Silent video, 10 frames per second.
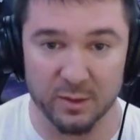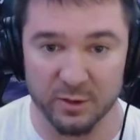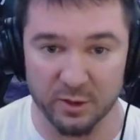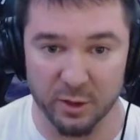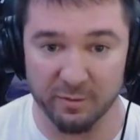
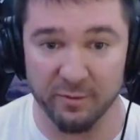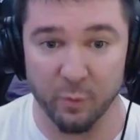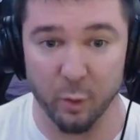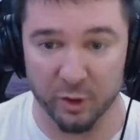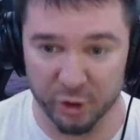Know
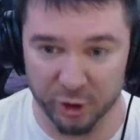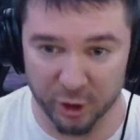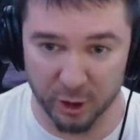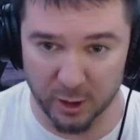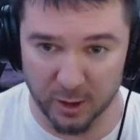for
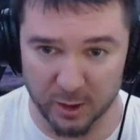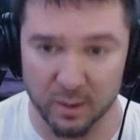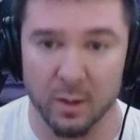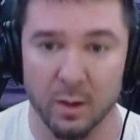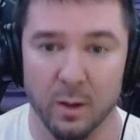sure
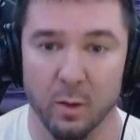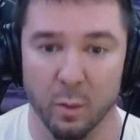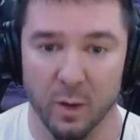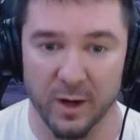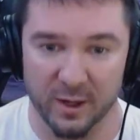
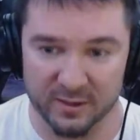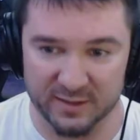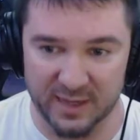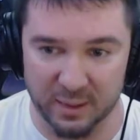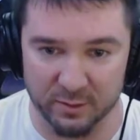where
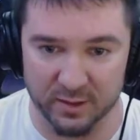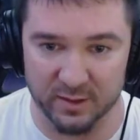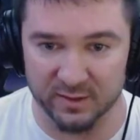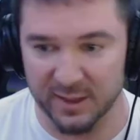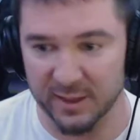exactly
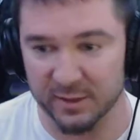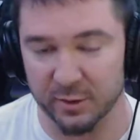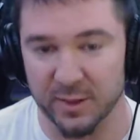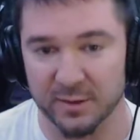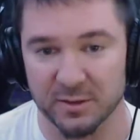this
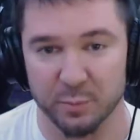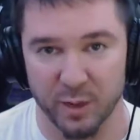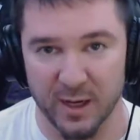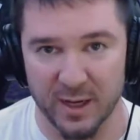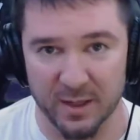cancer has
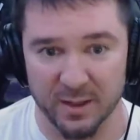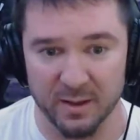spread,